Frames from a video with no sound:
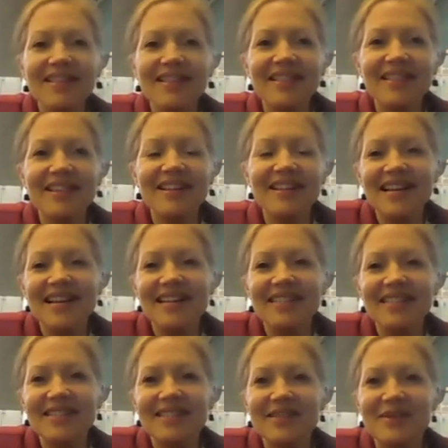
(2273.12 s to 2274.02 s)
the
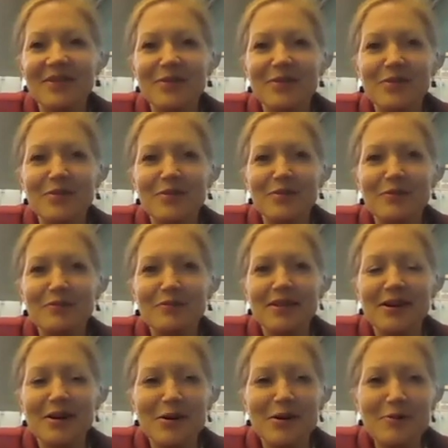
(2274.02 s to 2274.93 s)
dance to
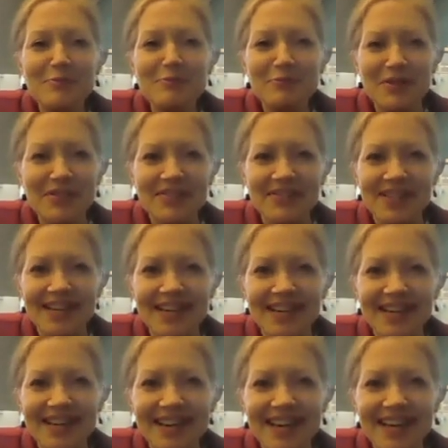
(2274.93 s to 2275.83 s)
their own music
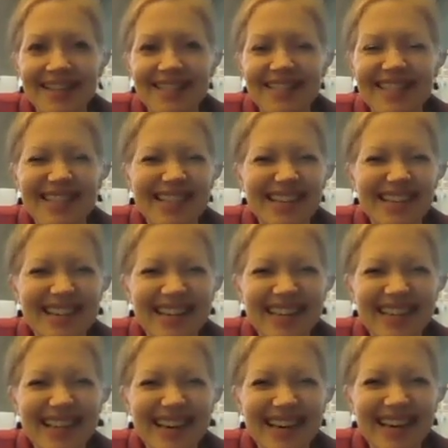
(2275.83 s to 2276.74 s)
and
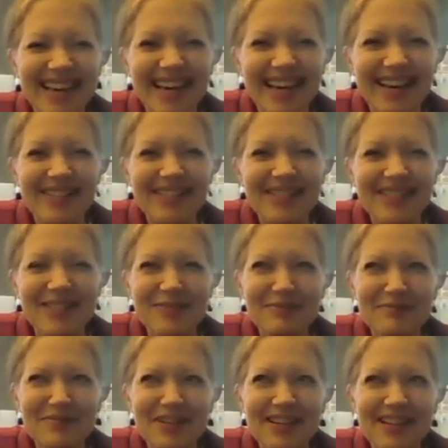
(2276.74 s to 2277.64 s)
see like,
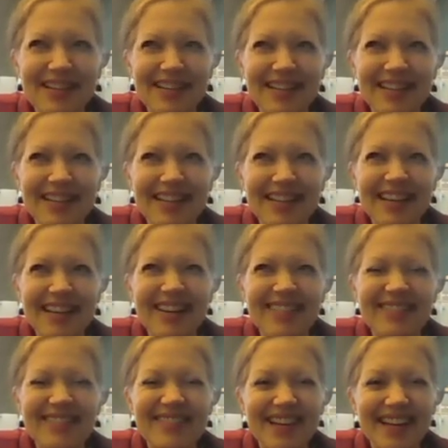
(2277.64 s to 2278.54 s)
so what, you
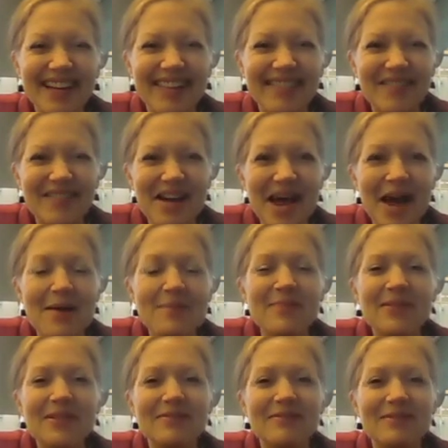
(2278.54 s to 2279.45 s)
know, what
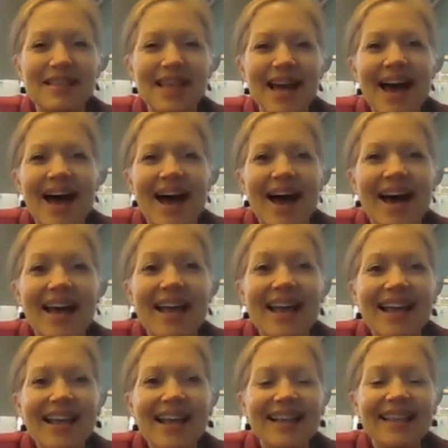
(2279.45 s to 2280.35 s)
happens with that?
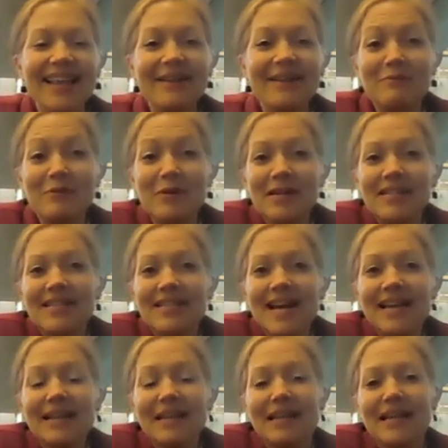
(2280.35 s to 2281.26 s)
Like, what does
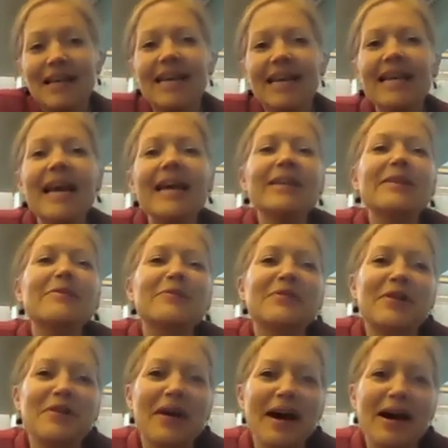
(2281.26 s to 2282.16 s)
that look like? And I don't
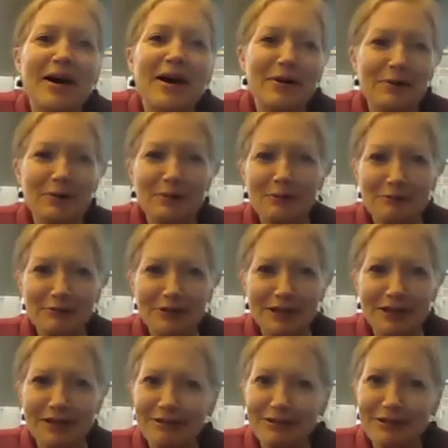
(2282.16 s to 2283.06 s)
know how,
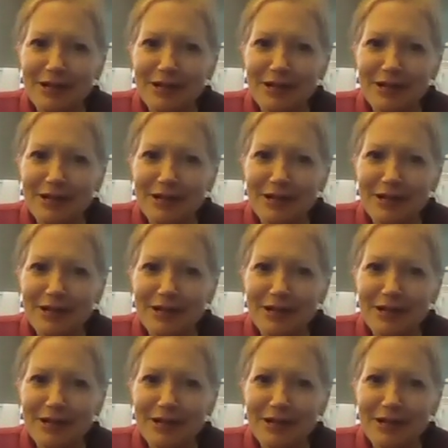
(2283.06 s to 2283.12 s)
you know,